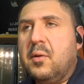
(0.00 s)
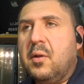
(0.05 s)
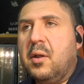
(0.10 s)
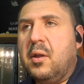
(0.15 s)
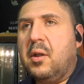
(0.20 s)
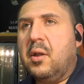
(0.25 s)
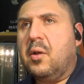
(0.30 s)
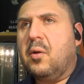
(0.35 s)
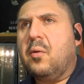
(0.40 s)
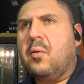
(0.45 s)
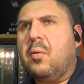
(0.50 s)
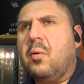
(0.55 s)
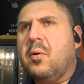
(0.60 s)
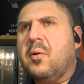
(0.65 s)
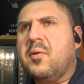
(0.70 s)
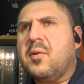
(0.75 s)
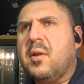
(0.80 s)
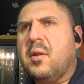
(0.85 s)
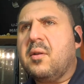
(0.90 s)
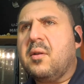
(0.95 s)
And then, of
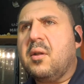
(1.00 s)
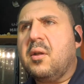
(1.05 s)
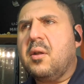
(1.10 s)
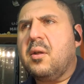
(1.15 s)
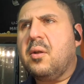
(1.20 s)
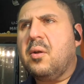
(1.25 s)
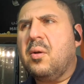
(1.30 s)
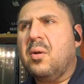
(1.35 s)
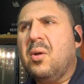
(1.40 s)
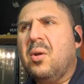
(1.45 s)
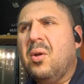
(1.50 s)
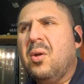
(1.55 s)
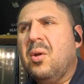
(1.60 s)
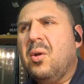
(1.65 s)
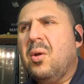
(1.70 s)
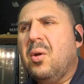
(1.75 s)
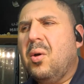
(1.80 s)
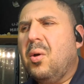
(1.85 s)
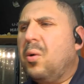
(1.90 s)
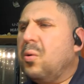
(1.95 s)
course, I think
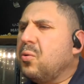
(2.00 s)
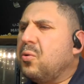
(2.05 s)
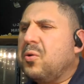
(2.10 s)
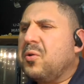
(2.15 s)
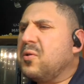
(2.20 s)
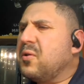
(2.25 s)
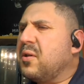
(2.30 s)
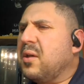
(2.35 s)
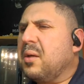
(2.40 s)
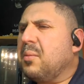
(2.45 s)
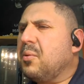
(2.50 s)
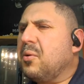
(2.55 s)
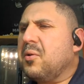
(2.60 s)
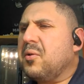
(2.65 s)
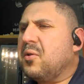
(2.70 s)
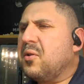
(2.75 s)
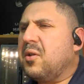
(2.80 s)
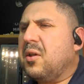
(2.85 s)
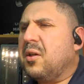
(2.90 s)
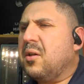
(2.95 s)
Ultra
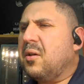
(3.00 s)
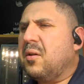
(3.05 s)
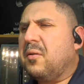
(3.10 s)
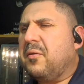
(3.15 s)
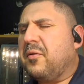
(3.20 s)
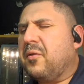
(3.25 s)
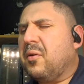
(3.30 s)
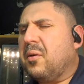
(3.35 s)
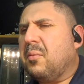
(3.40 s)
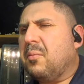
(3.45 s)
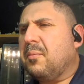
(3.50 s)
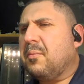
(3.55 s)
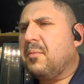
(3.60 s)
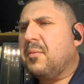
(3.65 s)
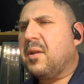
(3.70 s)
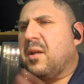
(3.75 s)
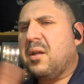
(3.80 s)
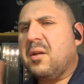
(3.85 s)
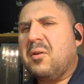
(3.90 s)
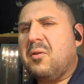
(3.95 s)
Sabers did
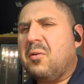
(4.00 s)
something